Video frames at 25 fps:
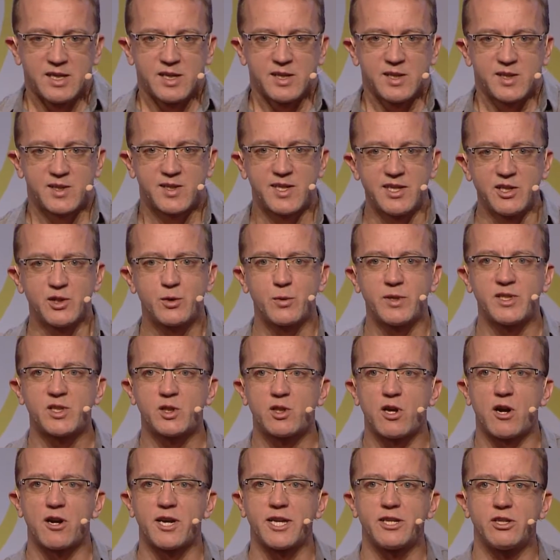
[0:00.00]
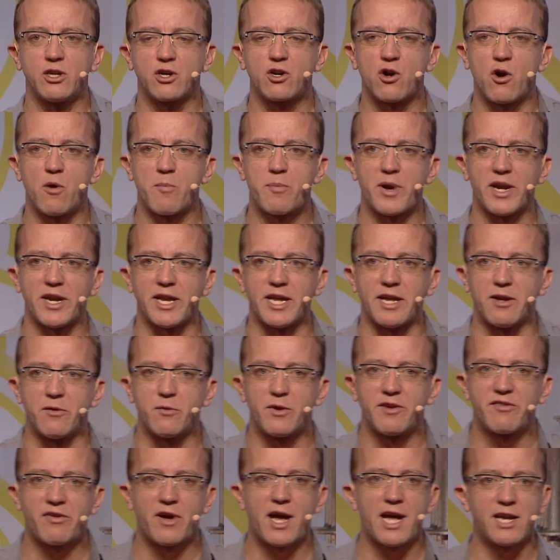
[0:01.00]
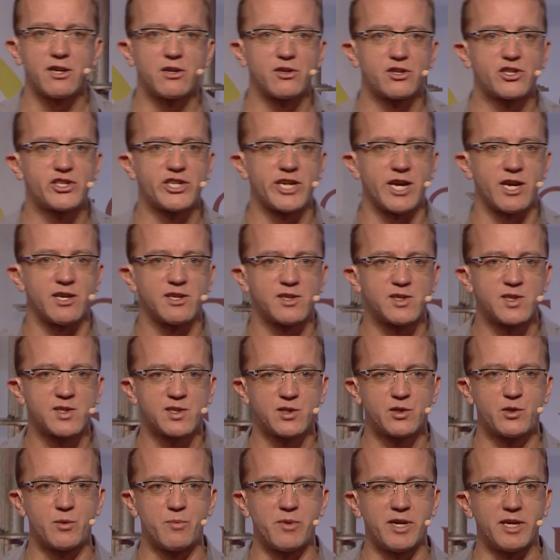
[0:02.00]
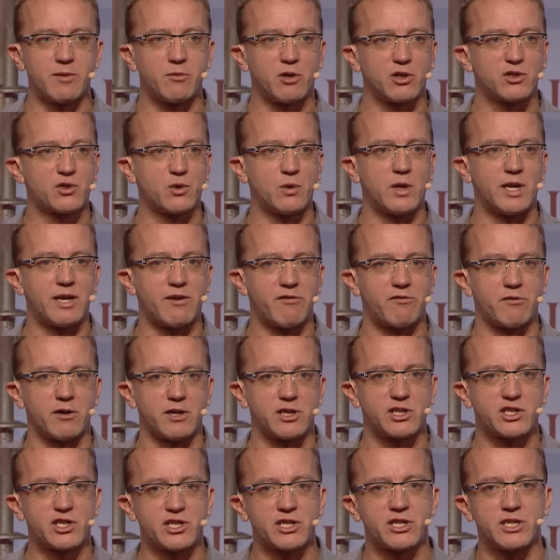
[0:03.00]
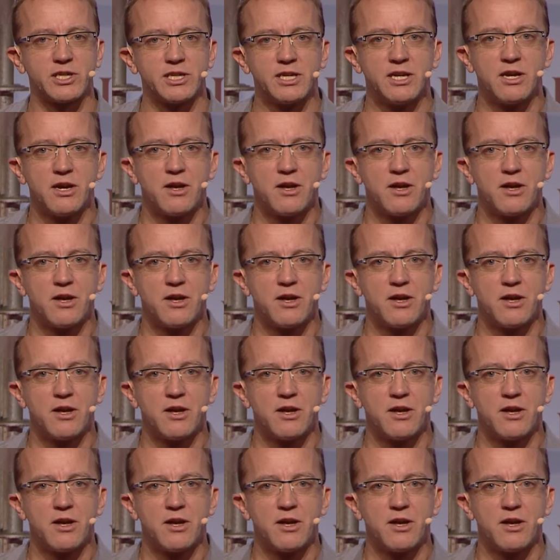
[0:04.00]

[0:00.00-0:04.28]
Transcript: Since we started the company, we've had the chance to be able to leverage